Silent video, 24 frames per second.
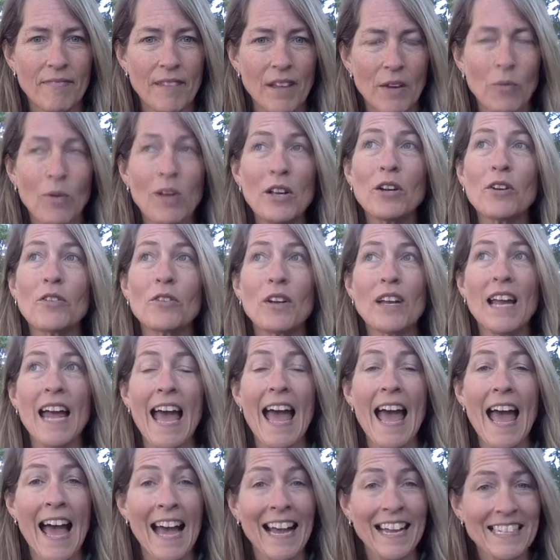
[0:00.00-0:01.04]
We don't
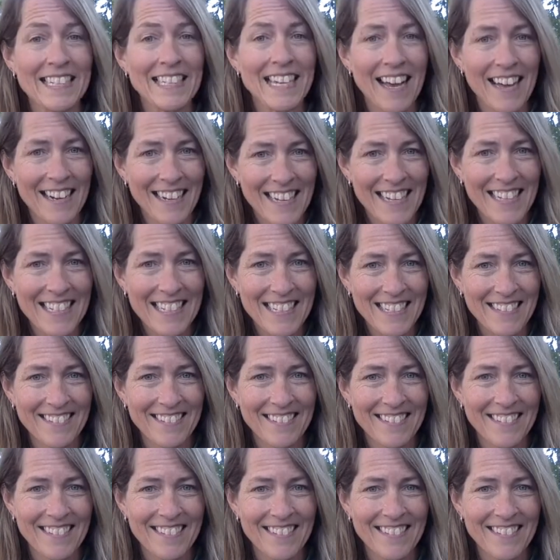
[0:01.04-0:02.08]
act on it.
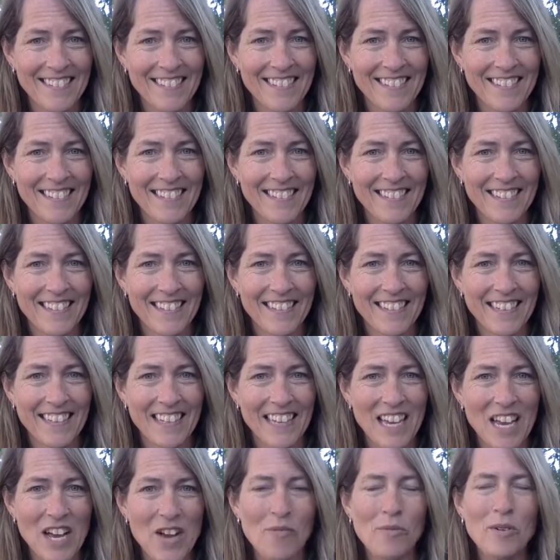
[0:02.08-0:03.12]

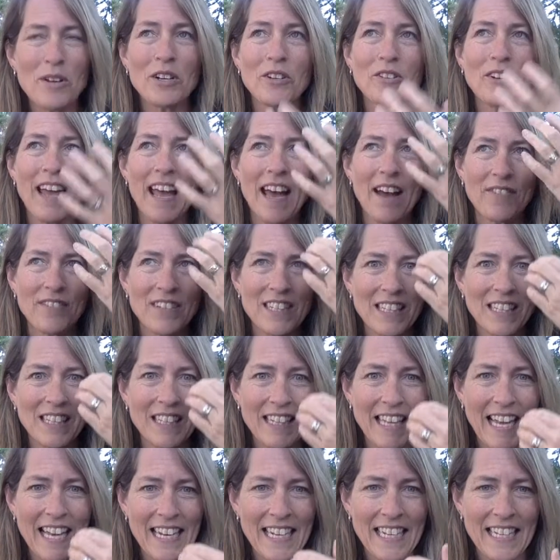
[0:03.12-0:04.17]
We don't have to
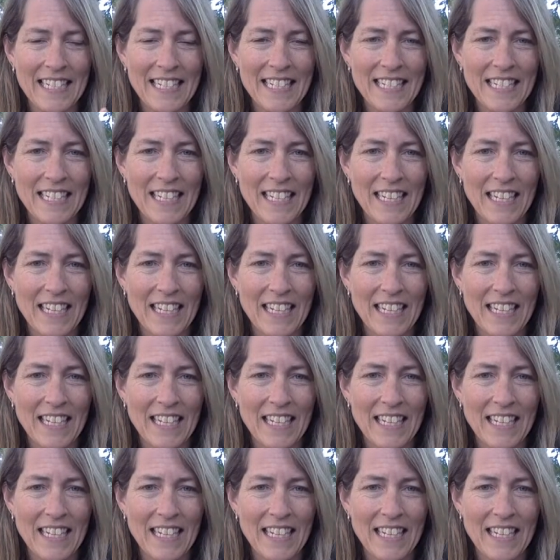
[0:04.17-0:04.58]
let it